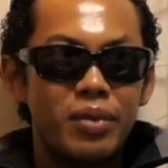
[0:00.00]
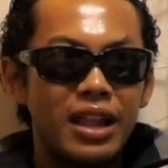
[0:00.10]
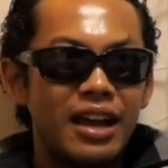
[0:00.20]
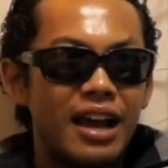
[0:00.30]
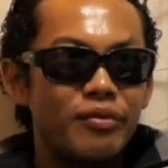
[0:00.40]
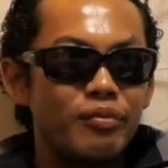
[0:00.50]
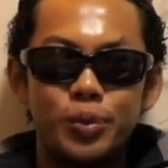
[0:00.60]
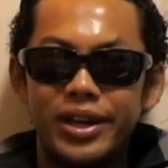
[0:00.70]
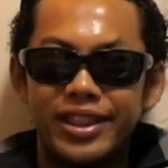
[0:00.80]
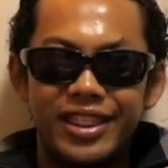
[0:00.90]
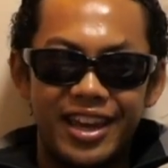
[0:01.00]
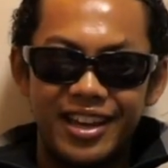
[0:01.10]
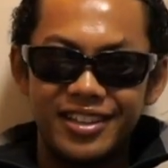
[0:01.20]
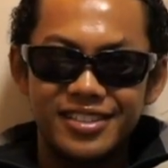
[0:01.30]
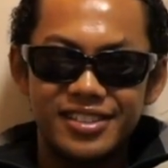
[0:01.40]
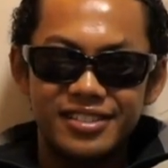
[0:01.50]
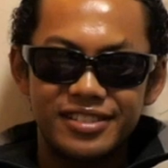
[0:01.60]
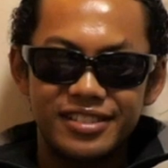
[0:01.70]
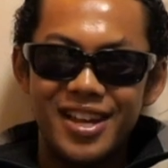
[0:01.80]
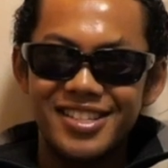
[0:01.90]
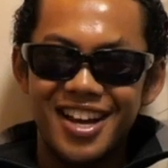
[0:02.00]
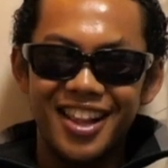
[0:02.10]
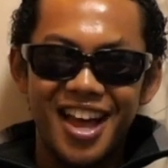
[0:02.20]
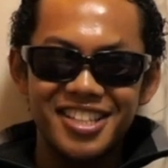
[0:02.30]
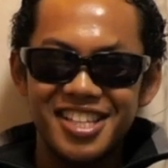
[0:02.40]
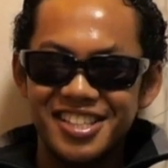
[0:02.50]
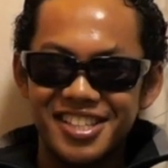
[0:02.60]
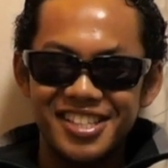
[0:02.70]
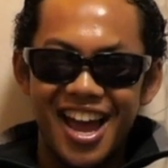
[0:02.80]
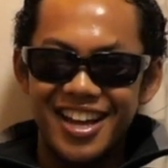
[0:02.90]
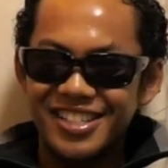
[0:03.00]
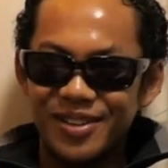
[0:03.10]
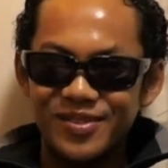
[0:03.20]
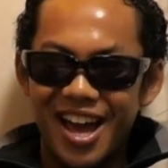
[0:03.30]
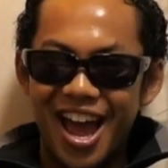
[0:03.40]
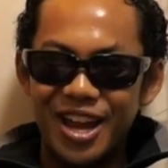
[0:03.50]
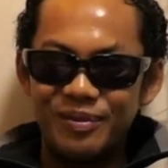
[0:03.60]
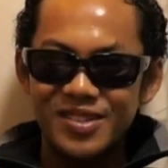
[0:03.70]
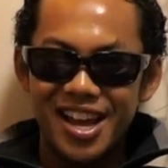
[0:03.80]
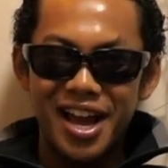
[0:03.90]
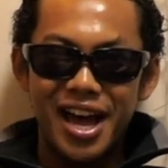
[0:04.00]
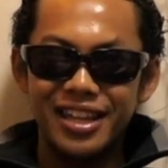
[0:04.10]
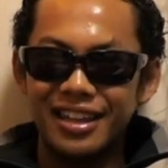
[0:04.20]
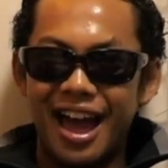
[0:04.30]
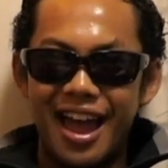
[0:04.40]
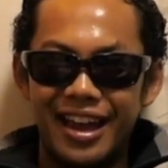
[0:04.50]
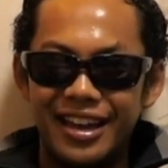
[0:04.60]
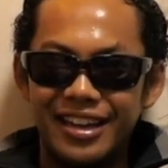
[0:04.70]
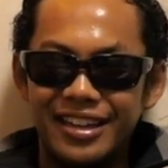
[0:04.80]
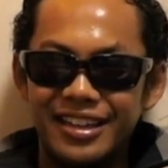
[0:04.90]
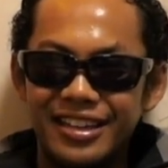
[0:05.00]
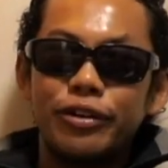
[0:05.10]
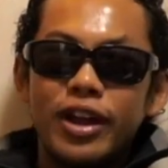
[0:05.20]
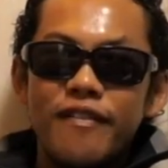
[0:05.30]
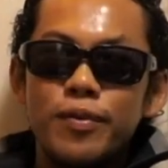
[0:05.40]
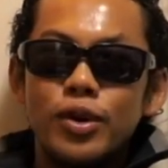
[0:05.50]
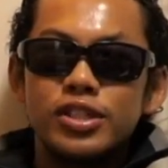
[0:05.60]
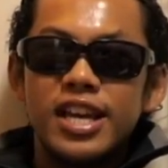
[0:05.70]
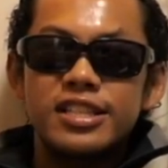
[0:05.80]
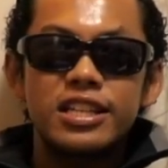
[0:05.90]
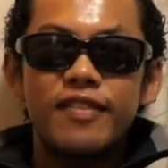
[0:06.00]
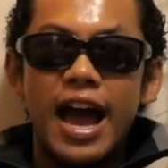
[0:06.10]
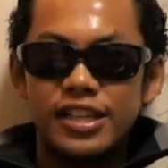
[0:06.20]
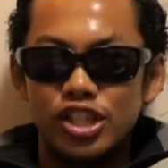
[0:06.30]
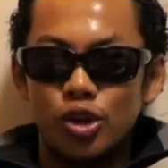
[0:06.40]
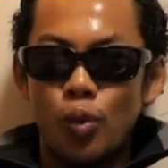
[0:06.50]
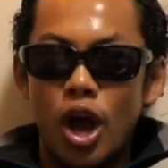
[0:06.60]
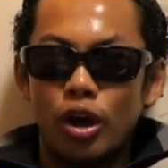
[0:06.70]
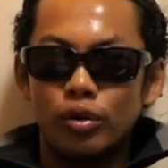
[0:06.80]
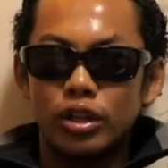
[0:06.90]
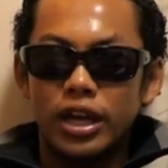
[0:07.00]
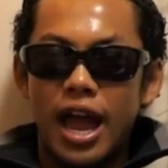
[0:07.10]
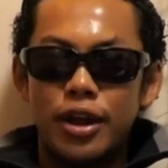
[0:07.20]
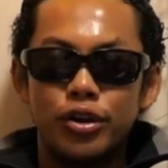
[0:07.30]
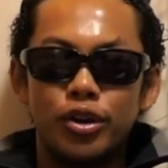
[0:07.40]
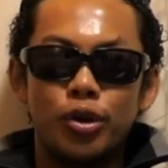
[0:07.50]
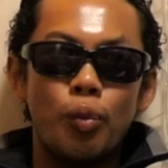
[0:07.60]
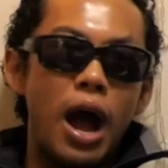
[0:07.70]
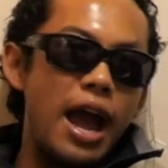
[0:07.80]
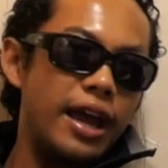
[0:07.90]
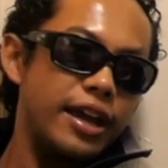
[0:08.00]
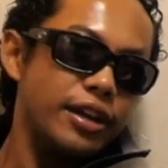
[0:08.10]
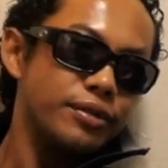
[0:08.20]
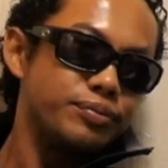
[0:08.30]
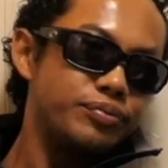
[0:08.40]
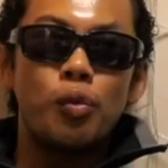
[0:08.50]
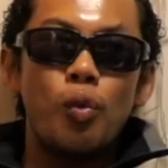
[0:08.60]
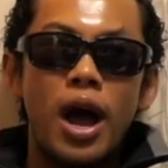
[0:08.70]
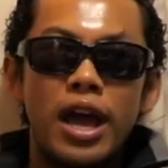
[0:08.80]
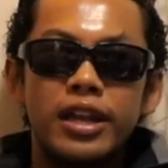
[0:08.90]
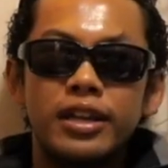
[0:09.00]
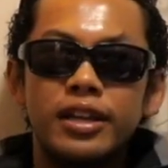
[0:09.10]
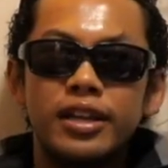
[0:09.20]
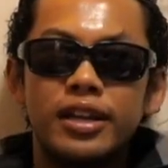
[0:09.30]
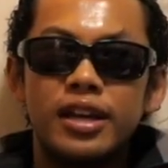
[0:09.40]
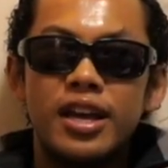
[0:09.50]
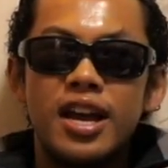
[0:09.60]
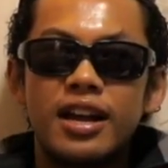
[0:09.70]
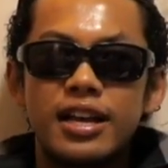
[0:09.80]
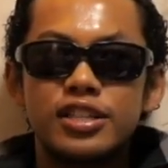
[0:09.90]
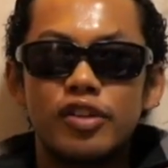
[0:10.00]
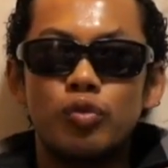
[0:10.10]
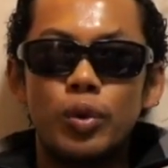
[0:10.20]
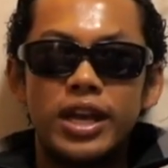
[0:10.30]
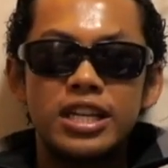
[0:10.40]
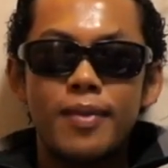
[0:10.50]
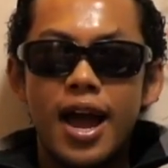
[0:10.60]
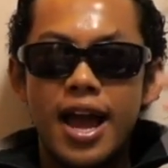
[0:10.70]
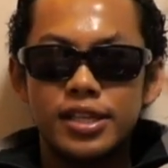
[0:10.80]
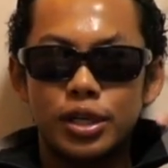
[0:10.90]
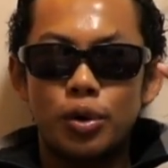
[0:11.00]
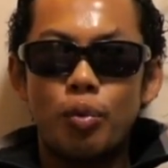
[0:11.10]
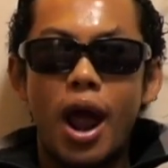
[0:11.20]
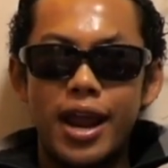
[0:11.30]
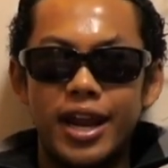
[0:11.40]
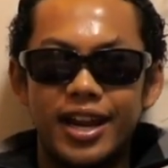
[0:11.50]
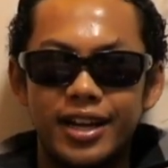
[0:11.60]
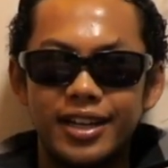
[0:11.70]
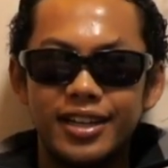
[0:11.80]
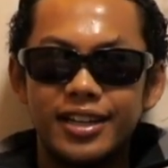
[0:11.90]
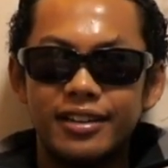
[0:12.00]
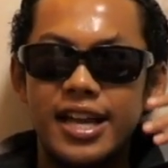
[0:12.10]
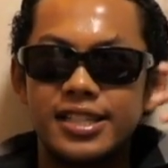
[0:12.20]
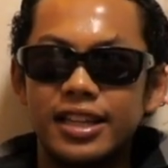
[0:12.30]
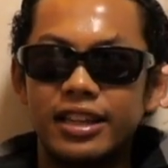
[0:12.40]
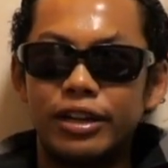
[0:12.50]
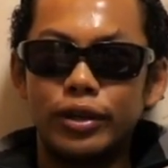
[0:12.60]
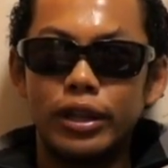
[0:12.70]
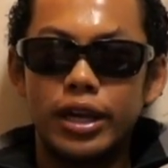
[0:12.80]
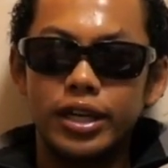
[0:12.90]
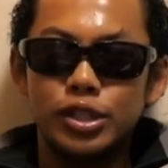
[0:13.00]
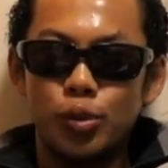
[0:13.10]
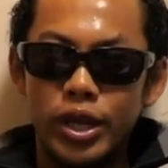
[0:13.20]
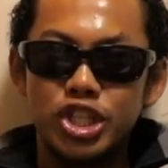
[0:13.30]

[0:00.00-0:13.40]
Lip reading: But like, I do weird things. I wear sunglasses inside sometimes. I can't lie. I literally have the most sensitive eyes in the world. Like, I don't know why. Like, one gust of wind, my eyes are crying. My eyes are literally like